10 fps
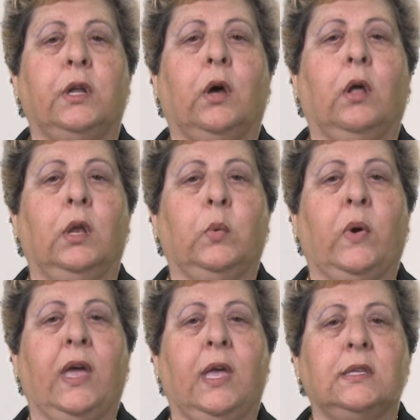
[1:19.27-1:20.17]
the only
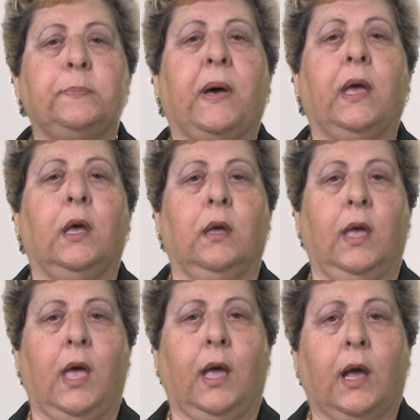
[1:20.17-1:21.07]
way is by
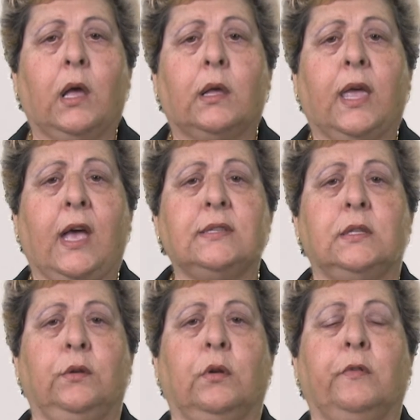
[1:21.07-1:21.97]

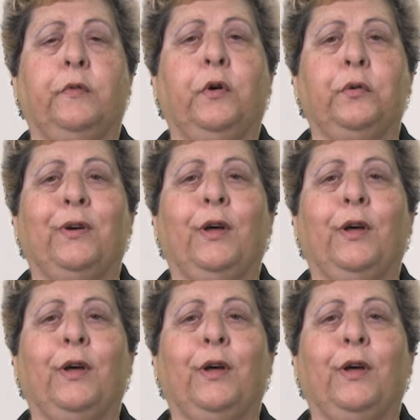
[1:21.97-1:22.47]
casting your vote.